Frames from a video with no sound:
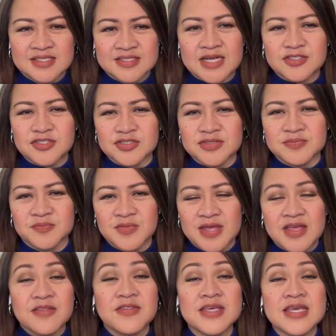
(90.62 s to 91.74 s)
Doctor,
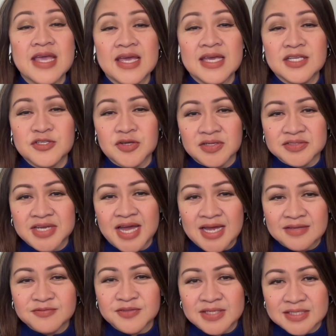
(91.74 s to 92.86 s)
the age old
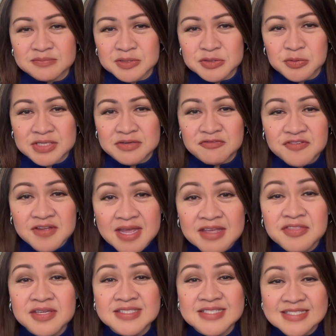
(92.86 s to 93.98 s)
conflict between
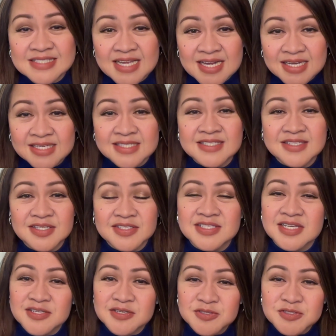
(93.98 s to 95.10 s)
faith and science
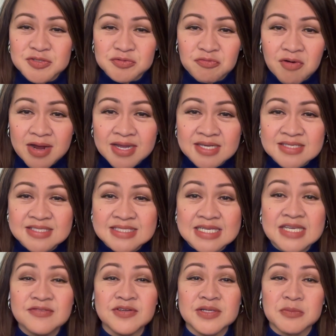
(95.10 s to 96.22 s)
continues to rise,
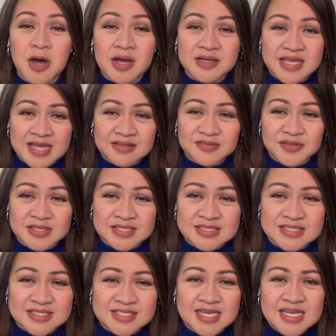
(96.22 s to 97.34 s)
even among
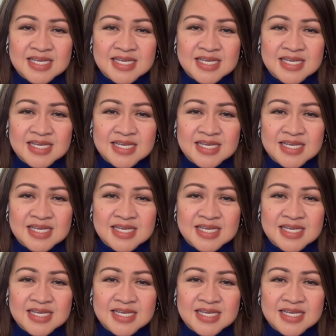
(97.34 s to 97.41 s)
Catholics.